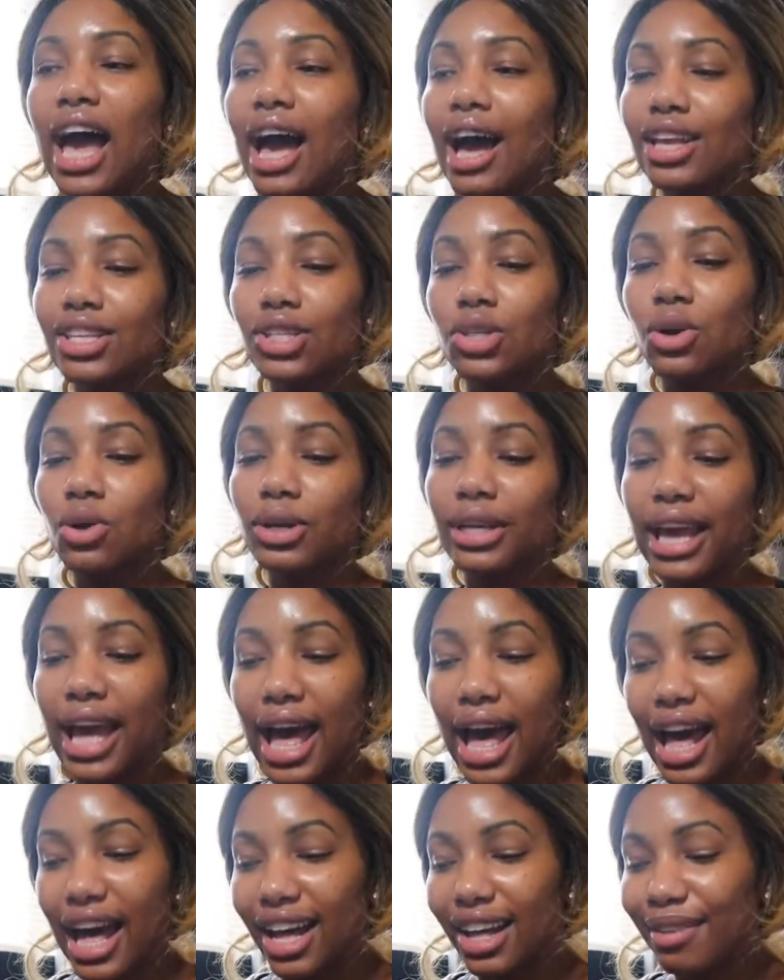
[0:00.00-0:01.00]
So
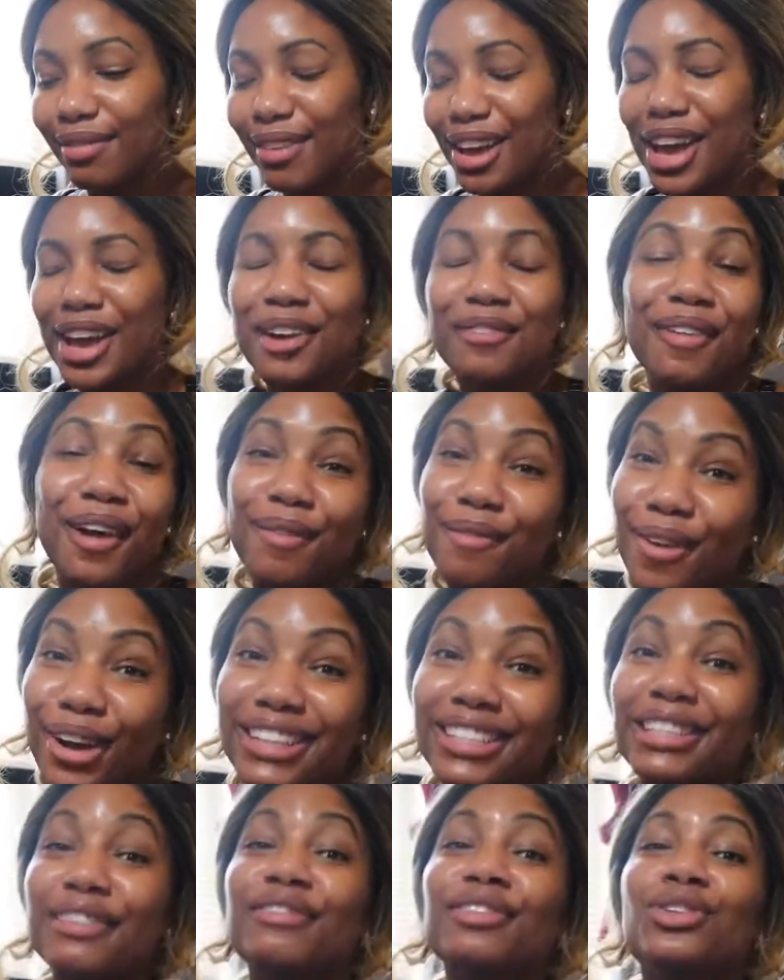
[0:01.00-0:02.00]
yeah, my
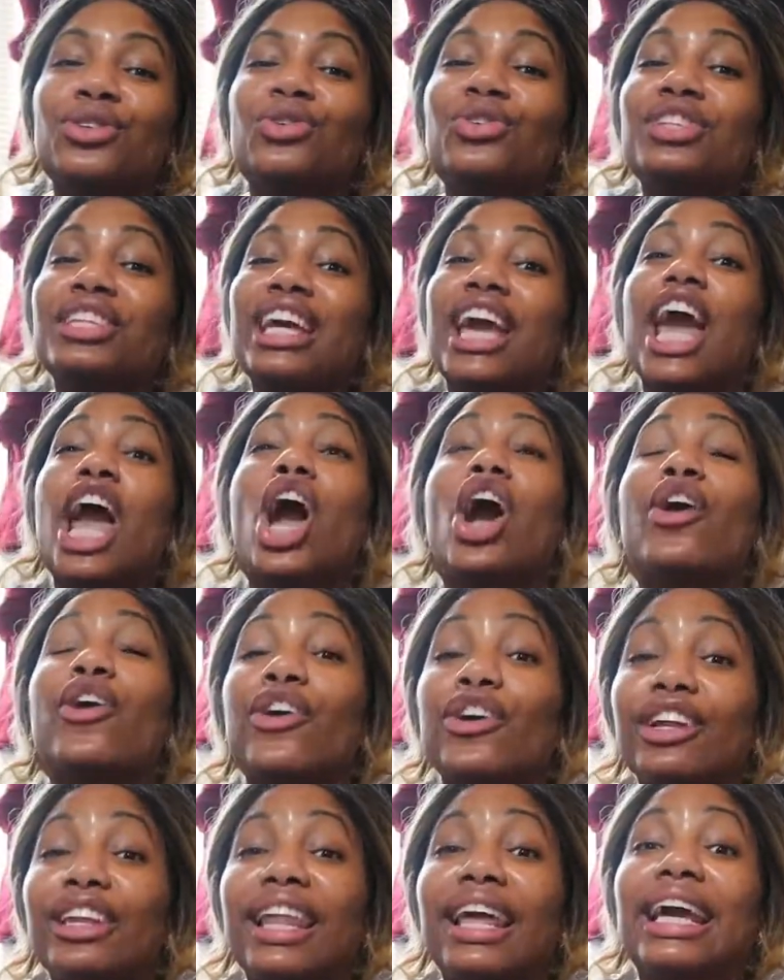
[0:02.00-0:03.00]
breasts, even though they
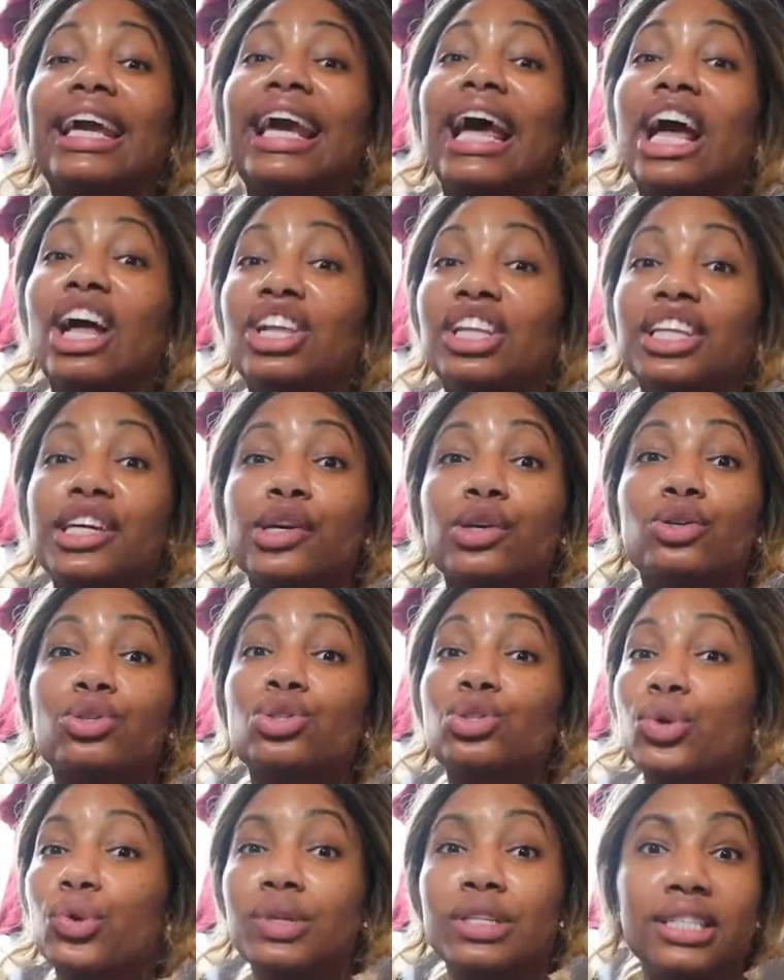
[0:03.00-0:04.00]
hurt like hell, they are
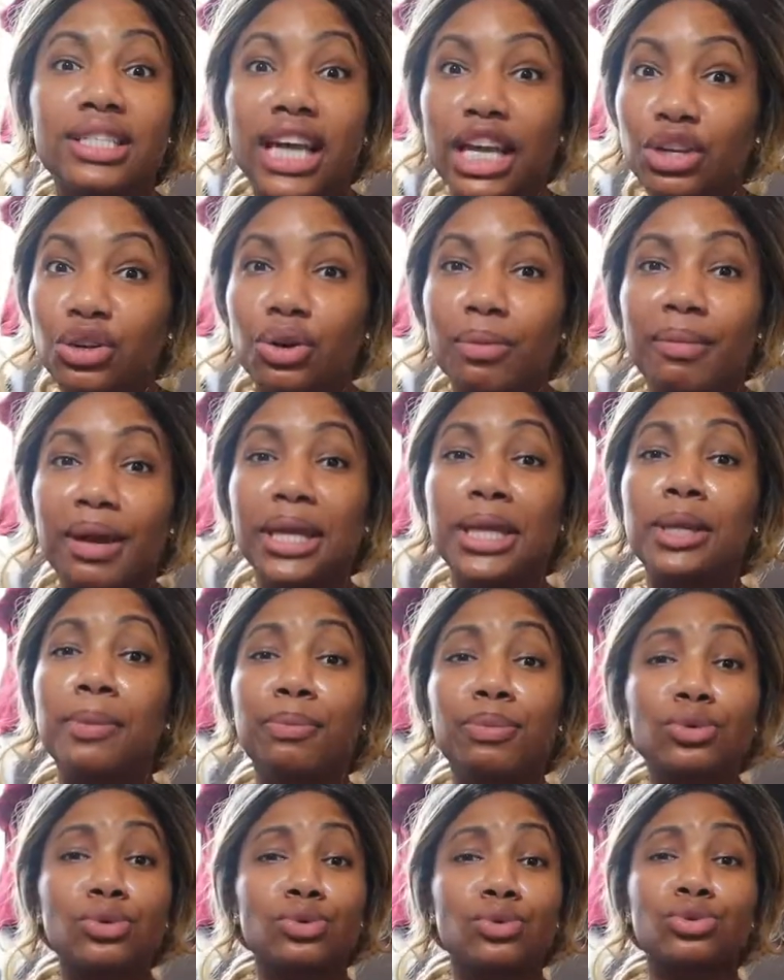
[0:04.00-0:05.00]
so tender. My
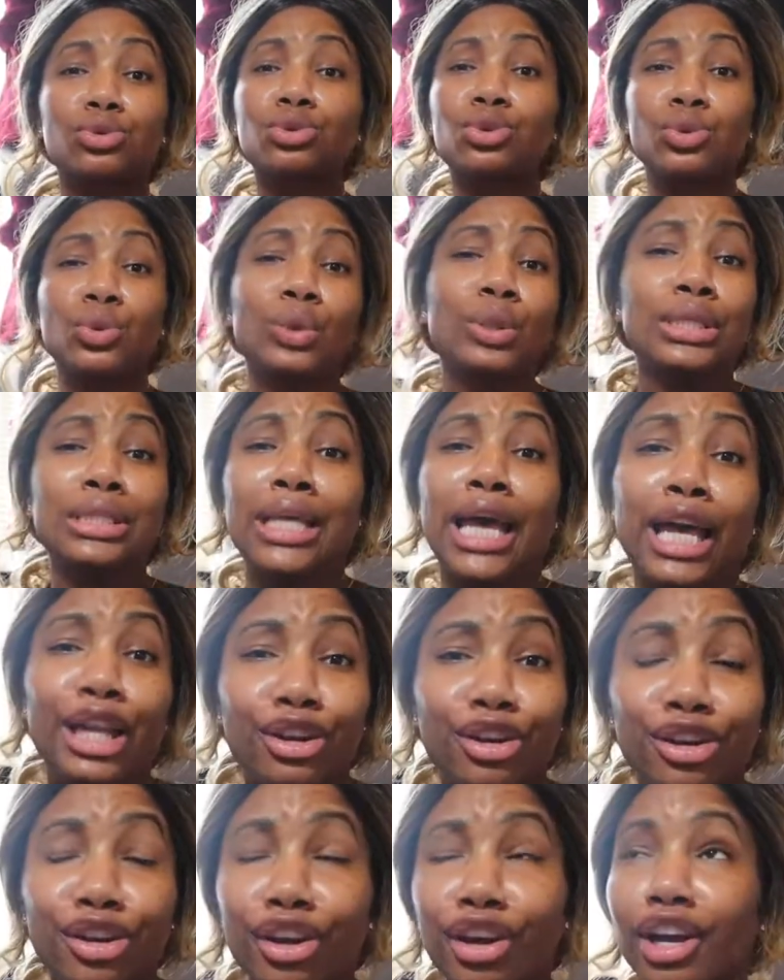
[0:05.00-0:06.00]
nipples are so
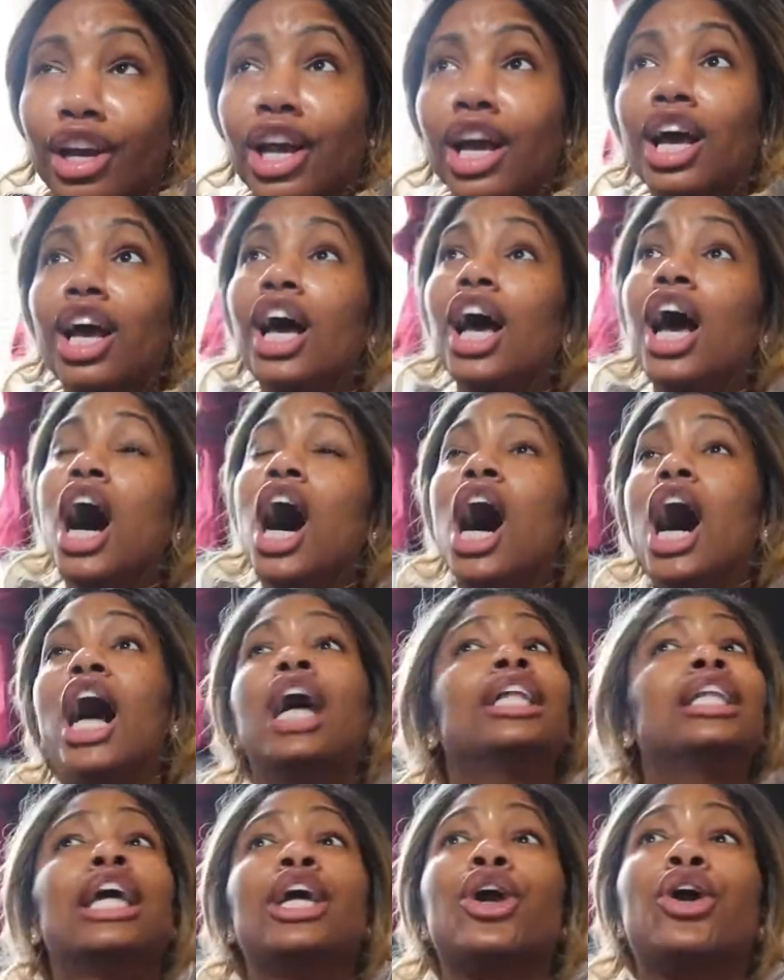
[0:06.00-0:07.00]
tender,
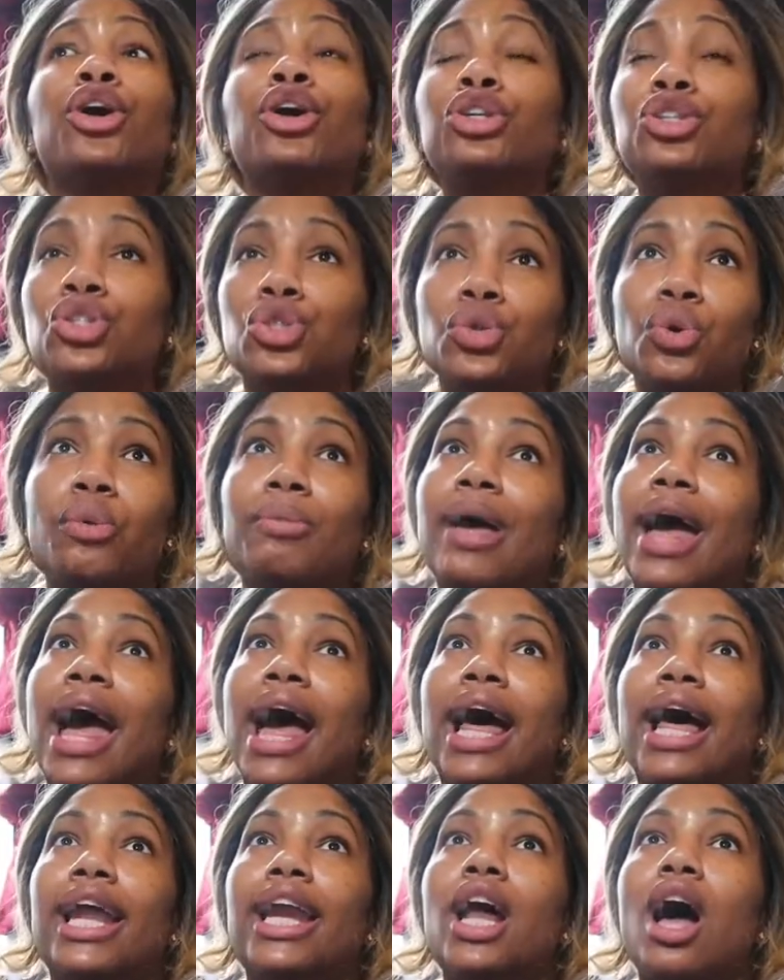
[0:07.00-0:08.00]
they hurt so
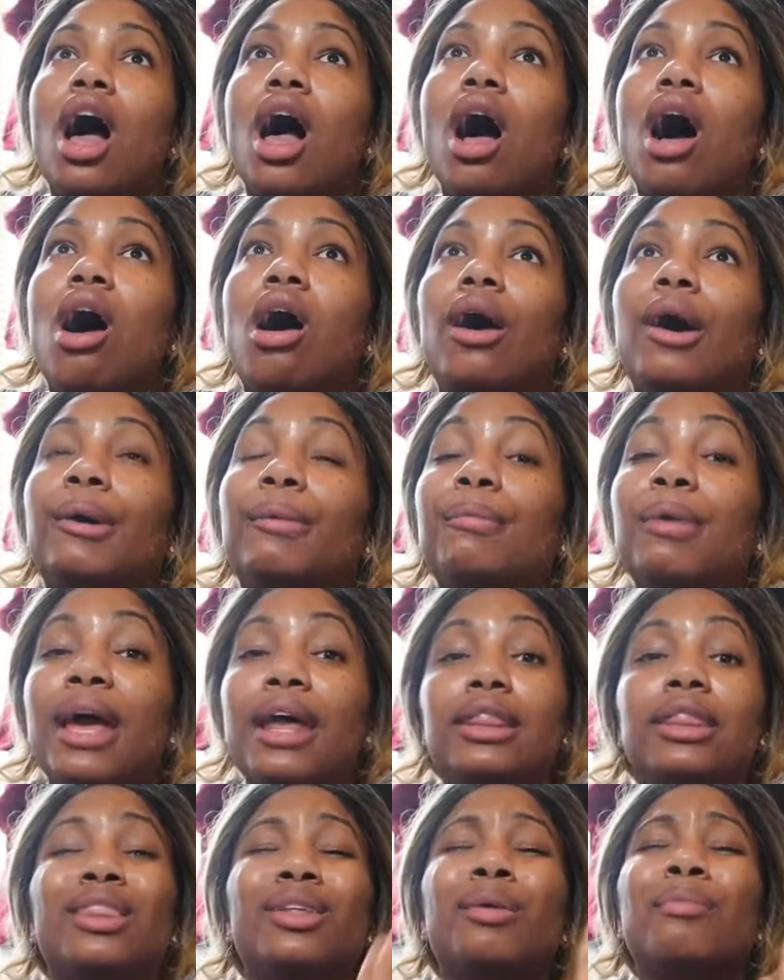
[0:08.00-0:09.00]
bad.
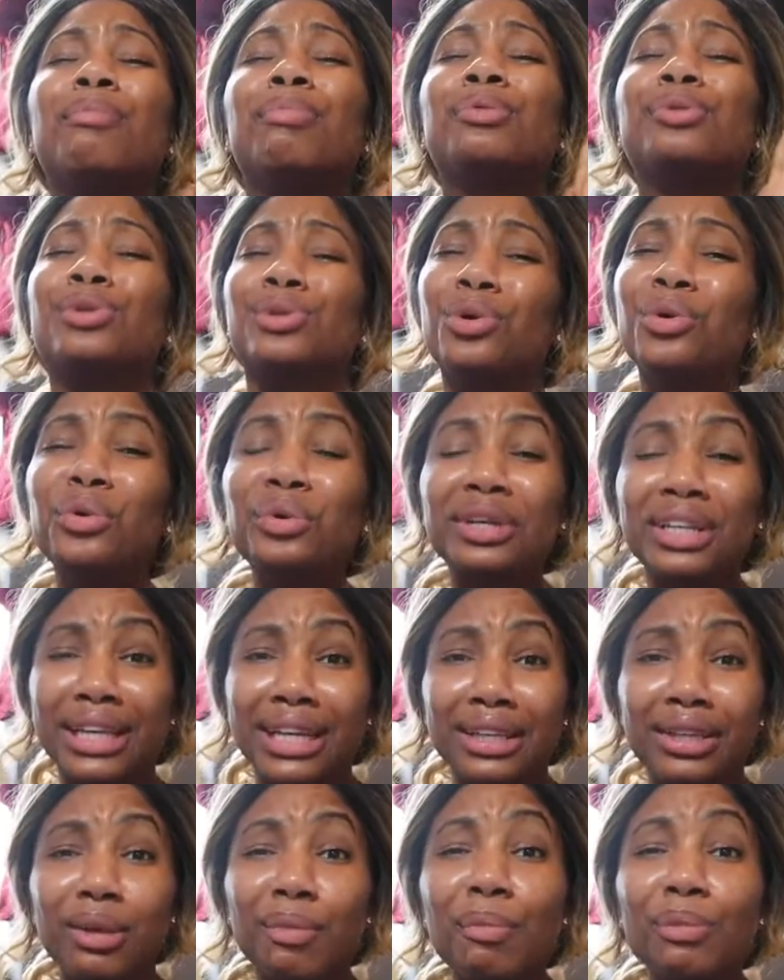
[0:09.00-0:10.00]
And the
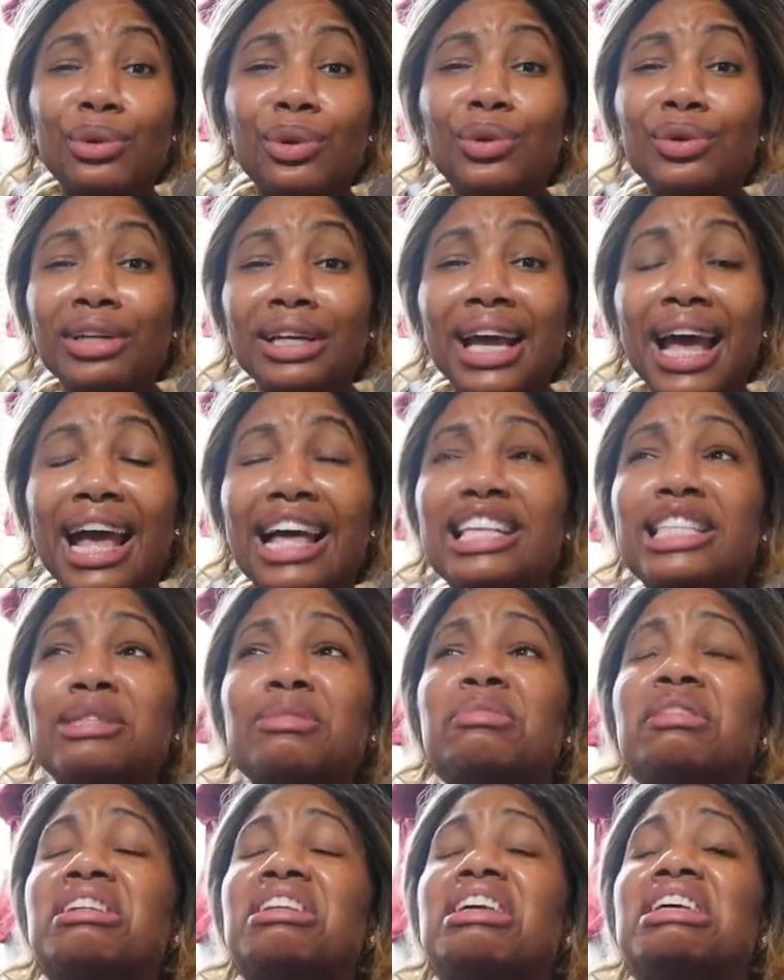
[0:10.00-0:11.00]
bloating has
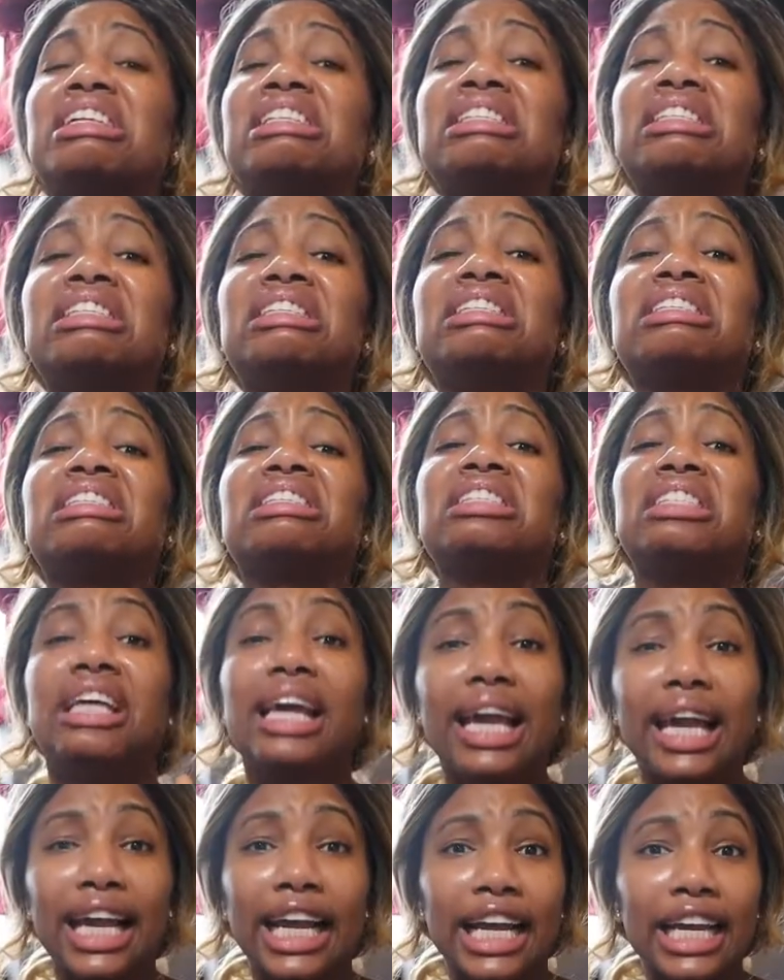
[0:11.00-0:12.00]
been
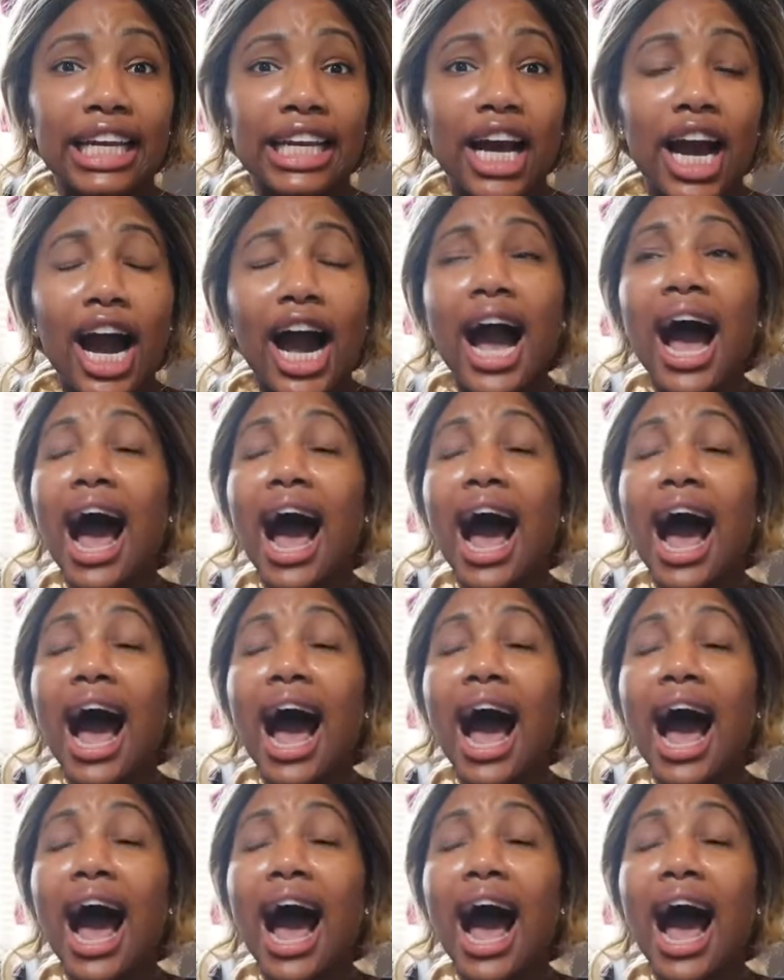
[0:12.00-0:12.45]
insane.